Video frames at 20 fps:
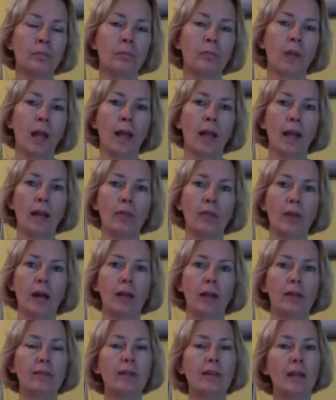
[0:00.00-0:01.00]
and I
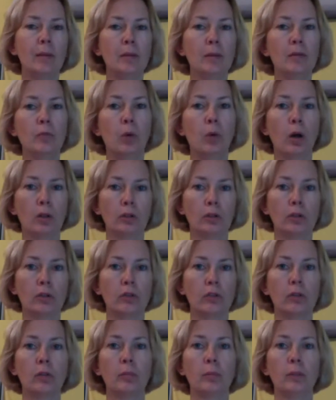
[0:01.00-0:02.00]
thought his name is Walter,
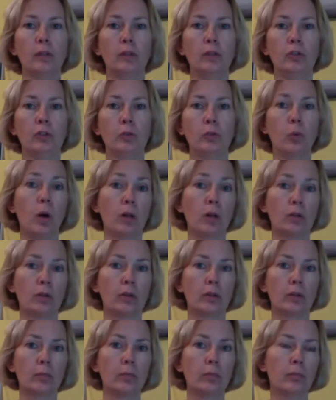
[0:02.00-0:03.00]
is going to be just Walter.
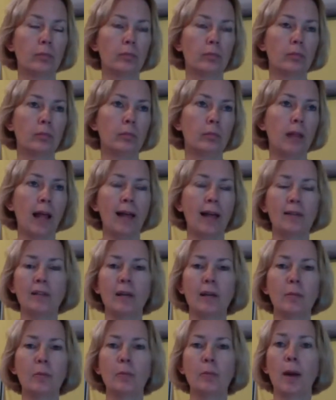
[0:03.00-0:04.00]
His last
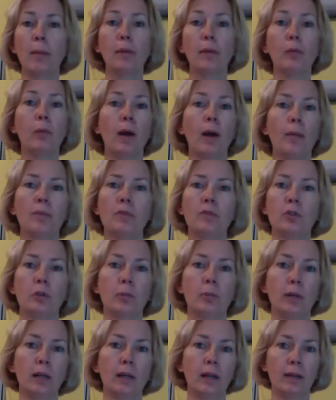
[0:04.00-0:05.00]
name's probably Webster
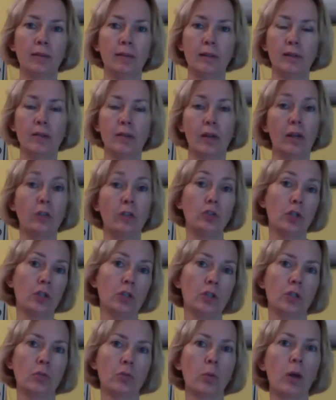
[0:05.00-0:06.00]
because he's like a
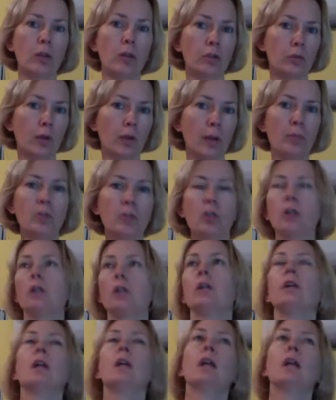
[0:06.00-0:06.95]
genius, Walter Webster.